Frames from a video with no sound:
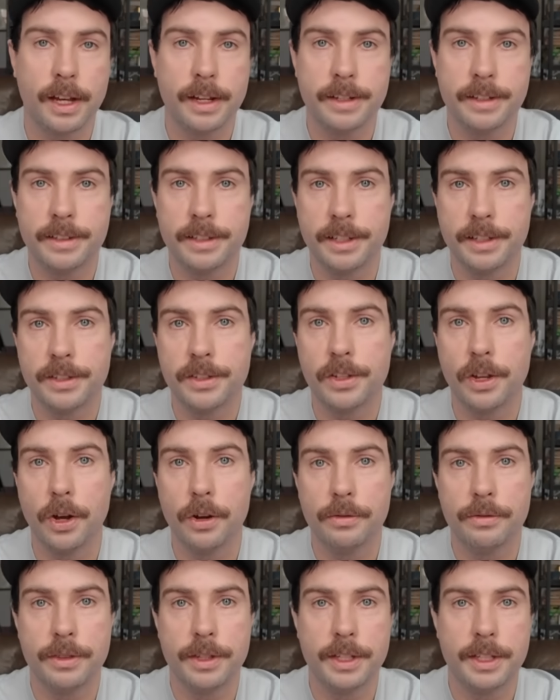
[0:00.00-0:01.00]
scientists
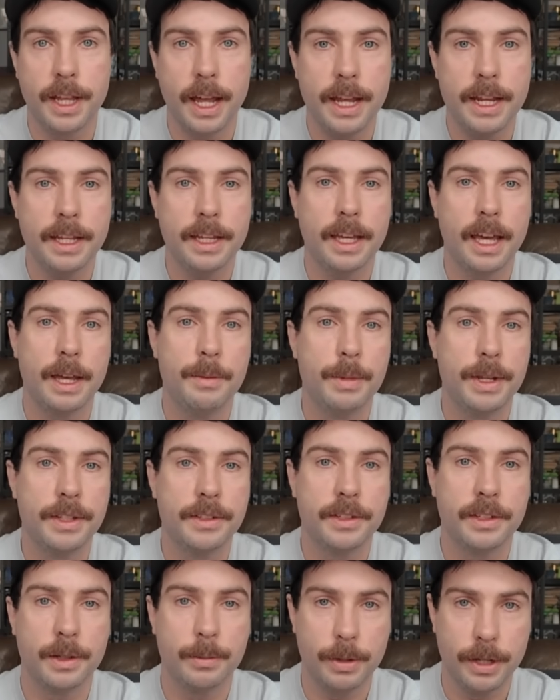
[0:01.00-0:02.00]
of the day, came
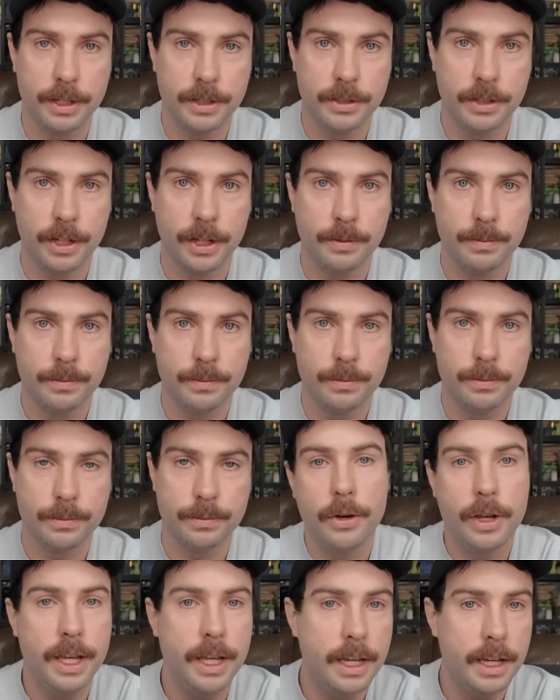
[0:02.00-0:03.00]
into the picture.
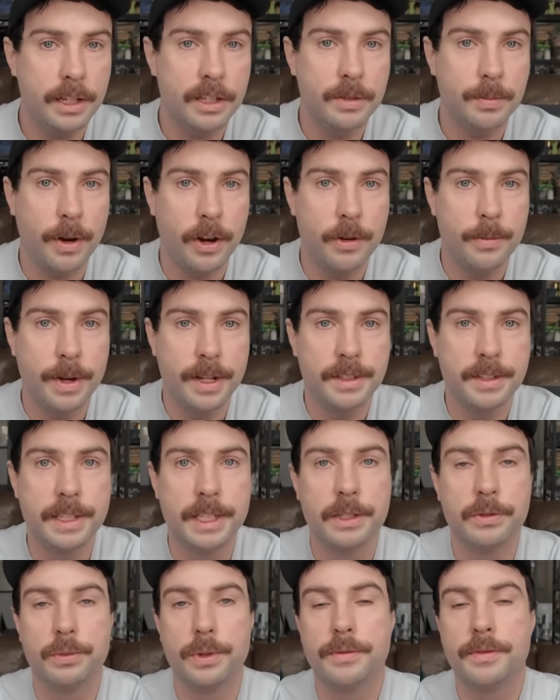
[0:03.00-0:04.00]
Now, he
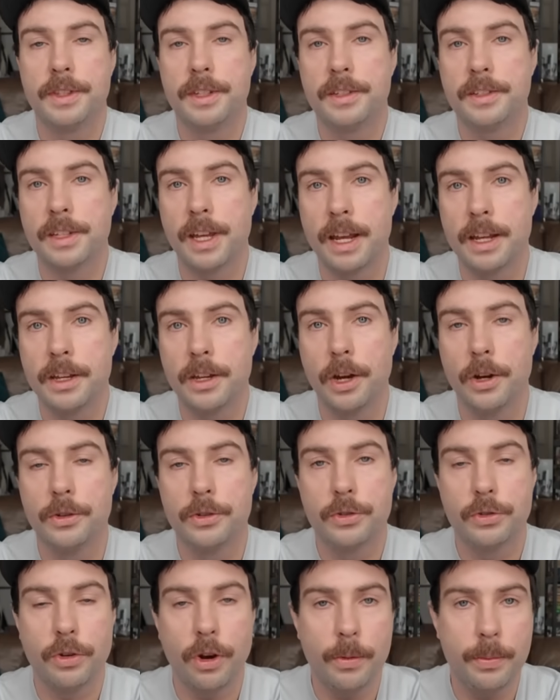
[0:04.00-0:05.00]
experimented with the
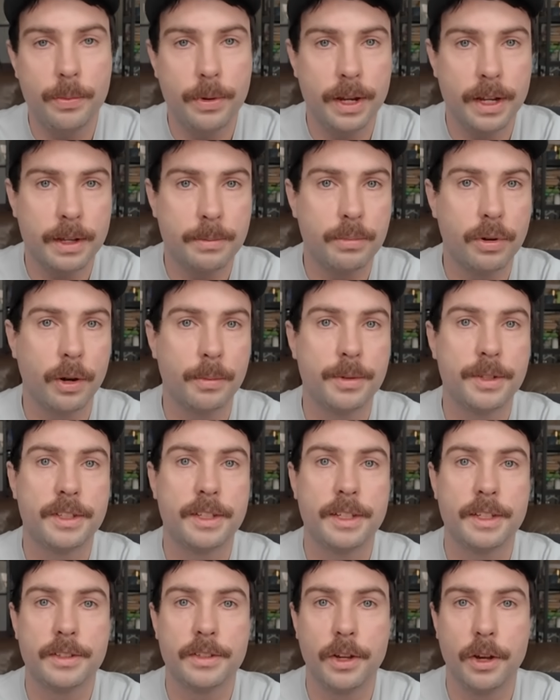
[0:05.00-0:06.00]
psychotropic
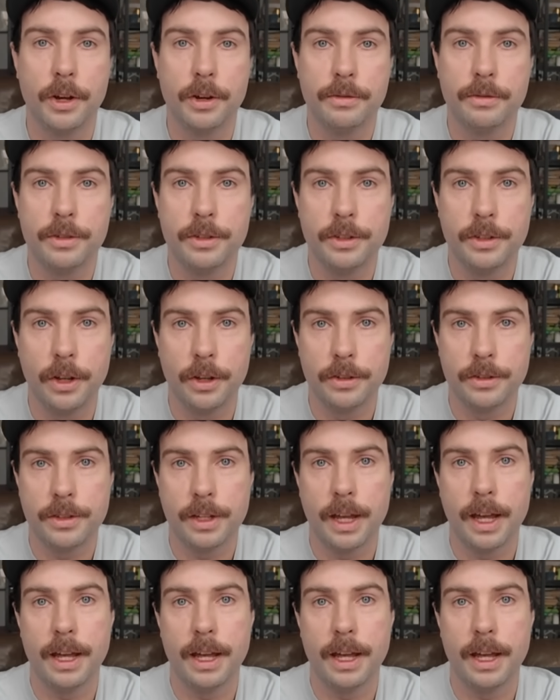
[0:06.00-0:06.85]
properties of NOS